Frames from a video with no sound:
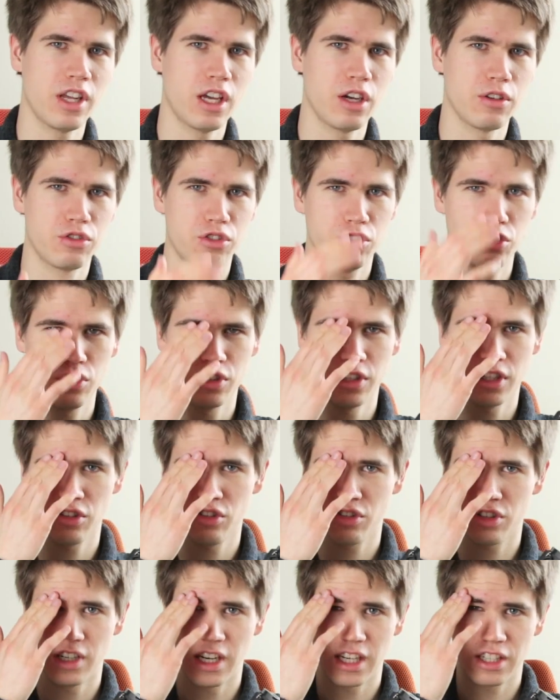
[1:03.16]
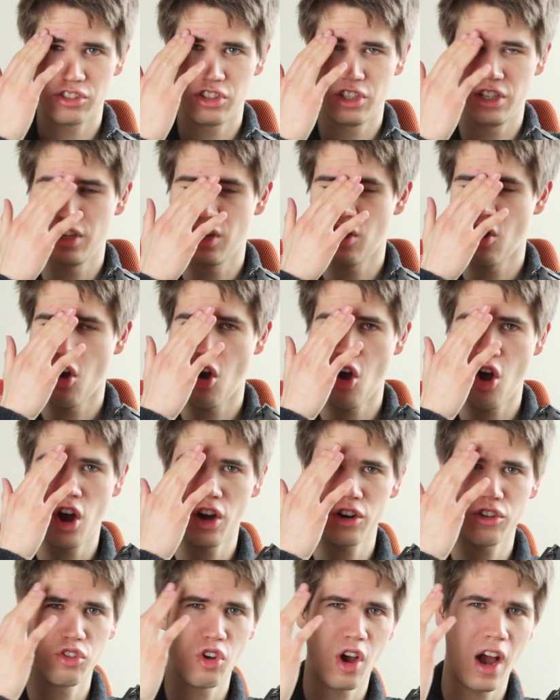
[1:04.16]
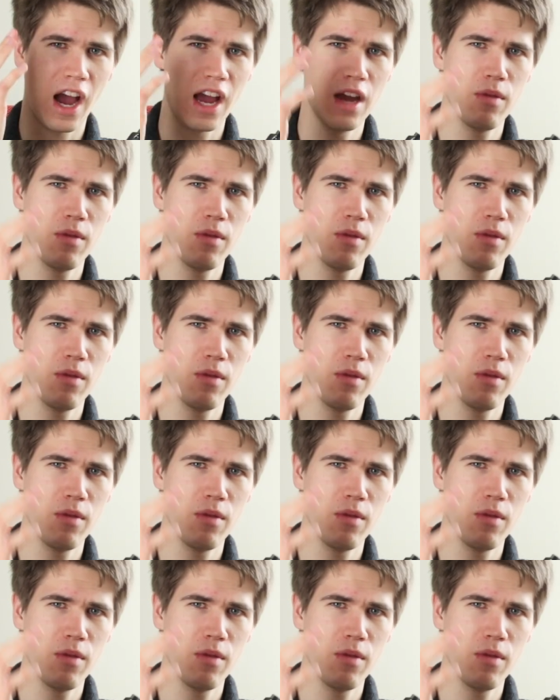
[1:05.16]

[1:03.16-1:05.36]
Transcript: day of shooting you can actually hurt your